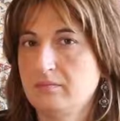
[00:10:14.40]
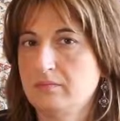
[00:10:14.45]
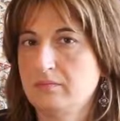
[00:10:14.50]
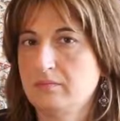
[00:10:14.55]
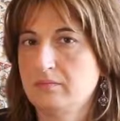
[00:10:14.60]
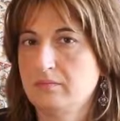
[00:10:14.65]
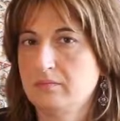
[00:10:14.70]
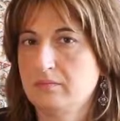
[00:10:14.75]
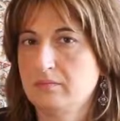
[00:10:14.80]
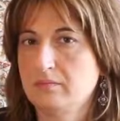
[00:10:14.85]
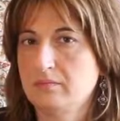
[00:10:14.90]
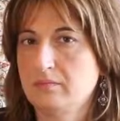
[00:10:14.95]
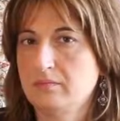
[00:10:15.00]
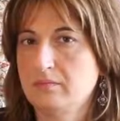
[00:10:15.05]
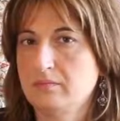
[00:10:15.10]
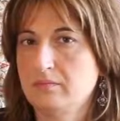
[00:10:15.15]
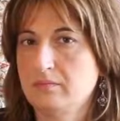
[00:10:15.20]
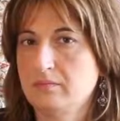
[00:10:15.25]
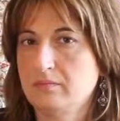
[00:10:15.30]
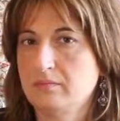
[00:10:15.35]

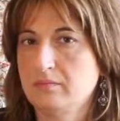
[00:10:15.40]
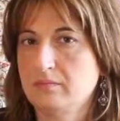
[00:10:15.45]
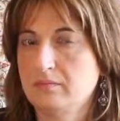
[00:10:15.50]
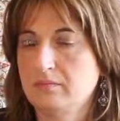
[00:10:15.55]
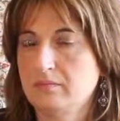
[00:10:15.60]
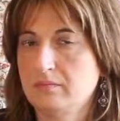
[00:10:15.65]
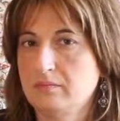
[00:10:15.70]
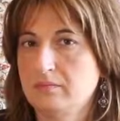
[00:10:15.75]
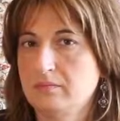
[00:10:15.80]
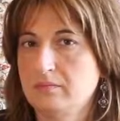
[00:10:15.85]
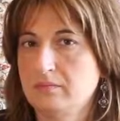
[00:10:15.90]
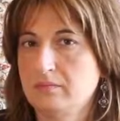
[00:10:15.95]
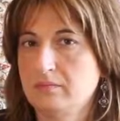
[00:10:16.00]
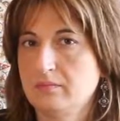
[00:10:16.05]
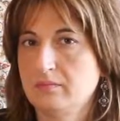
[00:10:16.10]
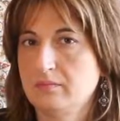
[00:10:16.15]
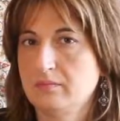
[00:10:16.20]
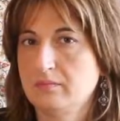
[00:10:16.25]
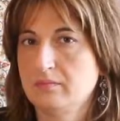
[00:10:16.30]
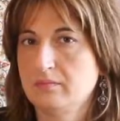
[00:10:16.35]

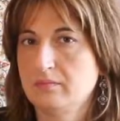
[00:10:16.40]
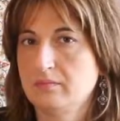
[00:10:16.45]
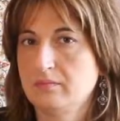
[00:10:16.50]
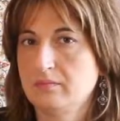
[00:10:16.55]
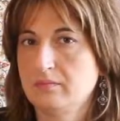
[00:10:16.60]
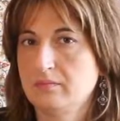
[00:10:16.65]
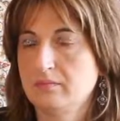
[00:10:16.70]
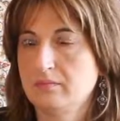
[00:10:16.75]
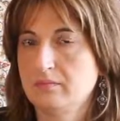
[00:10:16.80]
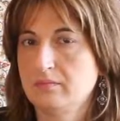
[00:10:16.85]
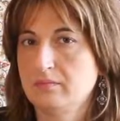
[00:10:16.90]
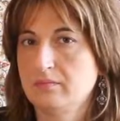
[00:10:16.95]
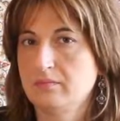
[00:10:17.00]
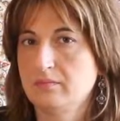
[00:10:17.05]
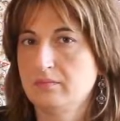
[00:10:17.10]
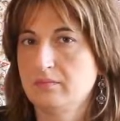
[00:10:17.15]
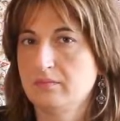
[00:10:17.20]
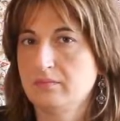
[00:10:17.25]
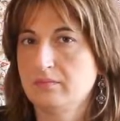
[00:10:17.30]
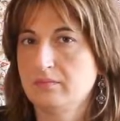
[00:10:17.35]

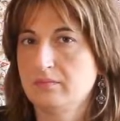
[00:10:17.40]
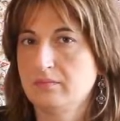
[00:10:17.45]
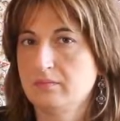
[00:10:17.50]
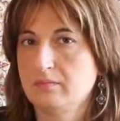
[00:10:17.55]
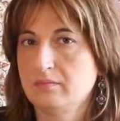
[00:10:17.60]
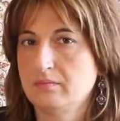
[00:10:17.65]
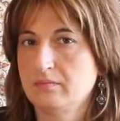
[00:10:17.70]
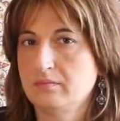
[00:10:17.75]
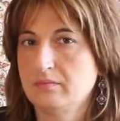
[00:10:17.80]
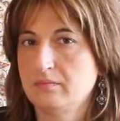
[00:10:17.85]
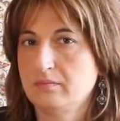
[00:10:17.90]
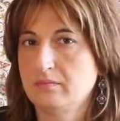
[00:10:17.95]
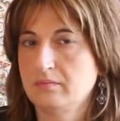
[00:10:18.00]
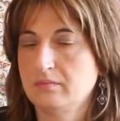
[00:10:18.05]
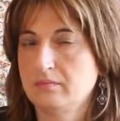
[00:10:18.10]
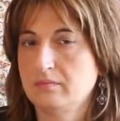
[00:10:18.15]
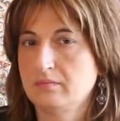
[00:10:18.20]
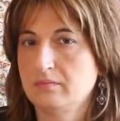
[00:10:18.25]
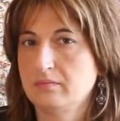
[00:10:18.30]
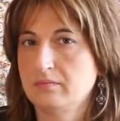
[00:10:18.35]

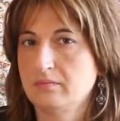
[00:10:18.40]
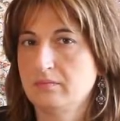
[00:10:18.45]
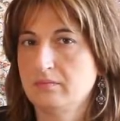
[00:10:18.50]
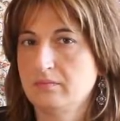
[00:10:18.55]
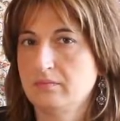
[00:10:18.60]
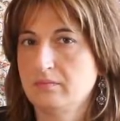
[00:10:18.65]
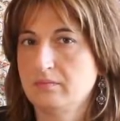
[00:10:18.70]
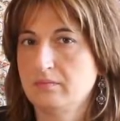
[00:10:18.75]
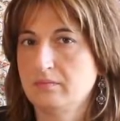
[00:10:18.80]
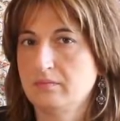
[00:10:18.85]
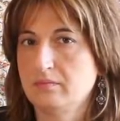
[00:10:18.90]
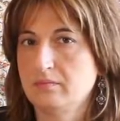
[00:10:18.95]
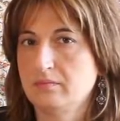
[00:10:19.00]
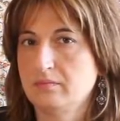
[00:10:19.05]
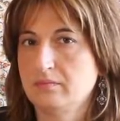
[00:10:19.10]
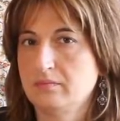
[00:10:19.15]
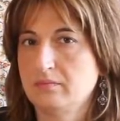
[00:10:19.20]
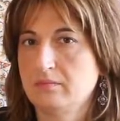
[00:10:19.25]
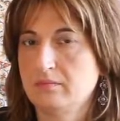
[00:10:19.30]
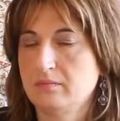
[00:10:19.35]

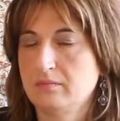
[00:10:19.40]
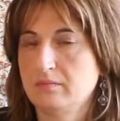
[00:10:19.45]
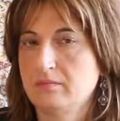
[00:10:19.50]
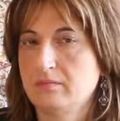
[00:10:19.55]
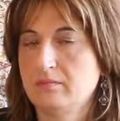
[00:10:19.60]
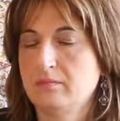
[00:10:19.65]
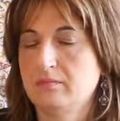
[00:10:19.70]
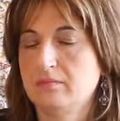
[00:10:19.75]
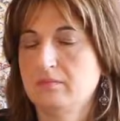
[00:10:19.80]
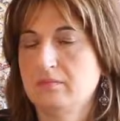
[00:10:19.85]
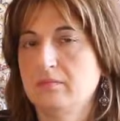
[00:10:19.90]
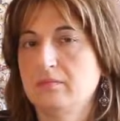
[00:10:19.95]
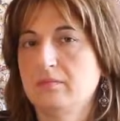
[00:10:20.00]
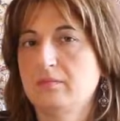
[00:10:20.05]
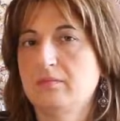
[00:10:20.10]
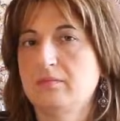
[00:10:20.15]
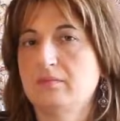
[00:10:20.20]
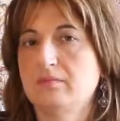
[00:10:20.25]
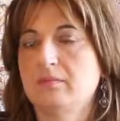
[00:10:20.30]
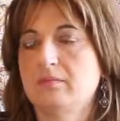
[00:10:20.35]

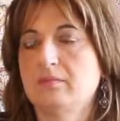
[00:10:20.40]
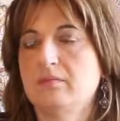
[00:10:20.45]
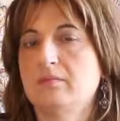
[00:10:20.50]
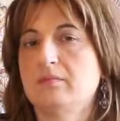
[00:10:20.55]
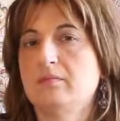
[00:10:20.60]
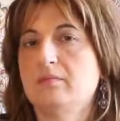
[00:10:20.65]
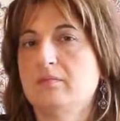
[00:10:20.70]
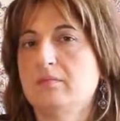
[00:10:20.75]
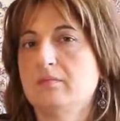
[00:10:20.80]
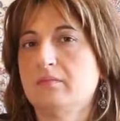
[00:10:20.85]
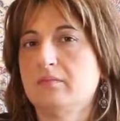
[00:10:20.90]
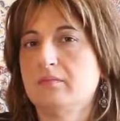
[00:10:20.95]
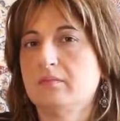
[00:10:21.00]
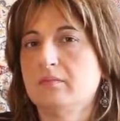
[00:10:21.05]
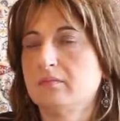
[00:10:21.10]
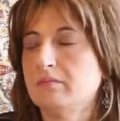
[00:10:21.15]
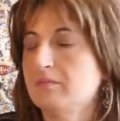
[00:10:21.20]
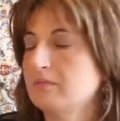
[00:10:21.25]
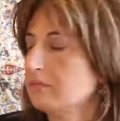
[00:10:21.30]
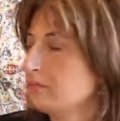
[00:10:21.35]

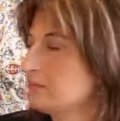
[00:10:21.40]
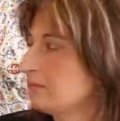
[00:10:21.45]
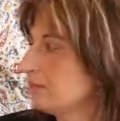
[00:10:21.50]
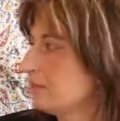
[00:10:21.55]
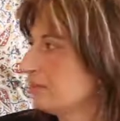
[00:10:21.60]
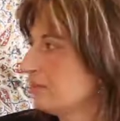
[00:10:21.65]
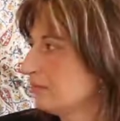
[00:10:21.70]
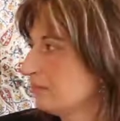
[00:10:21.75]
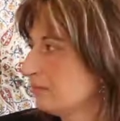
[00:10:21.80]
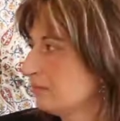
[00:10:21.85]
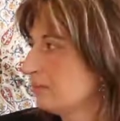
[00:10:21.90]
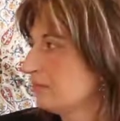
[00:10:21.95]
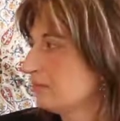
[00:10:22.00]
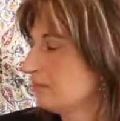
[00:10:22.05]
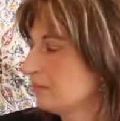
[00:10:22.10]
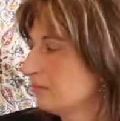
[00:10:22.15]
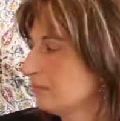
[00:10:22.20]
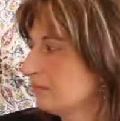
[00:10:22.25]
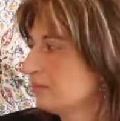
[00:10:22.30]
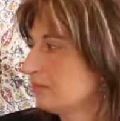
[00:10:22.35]
This person isn't speaking.